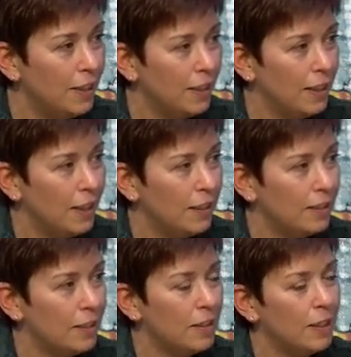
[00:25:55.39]

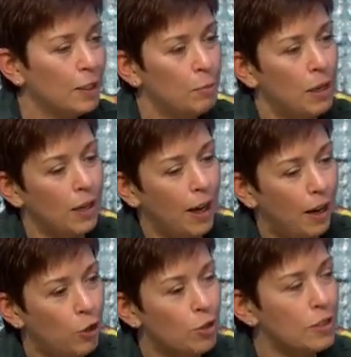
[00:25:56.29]
and think about how
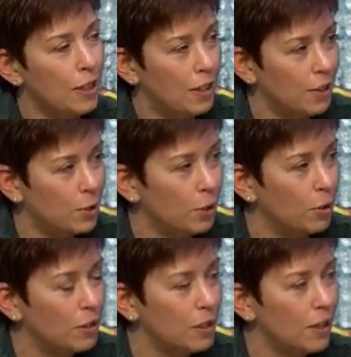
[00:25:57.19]
you're setting your
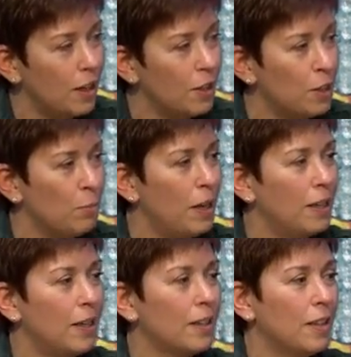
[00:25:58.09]
goals, and are you
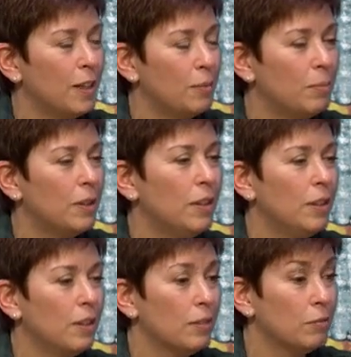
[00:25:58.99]
making them
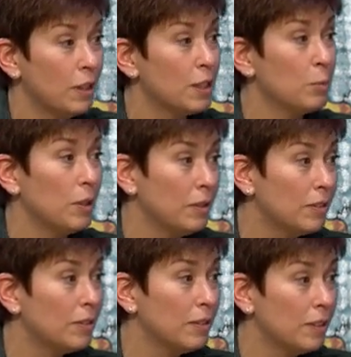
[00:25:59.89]
reasonable?
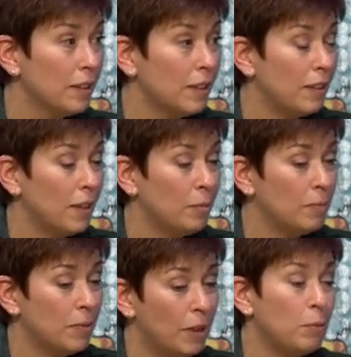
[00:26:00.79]

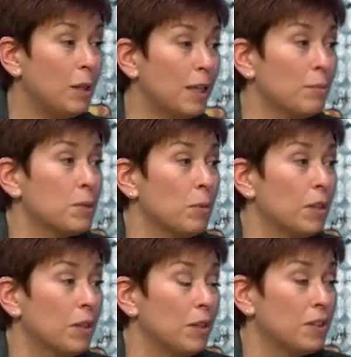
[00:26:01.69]
Are you making them
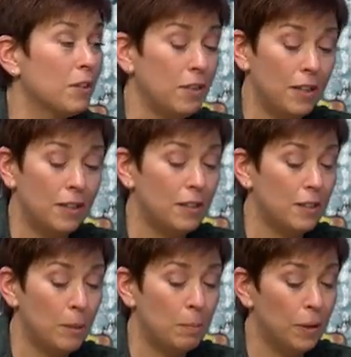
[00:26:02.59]
SMART goals? Are they
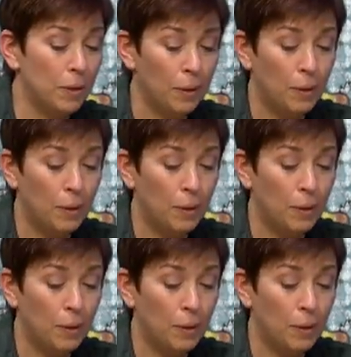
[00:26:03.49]
simple,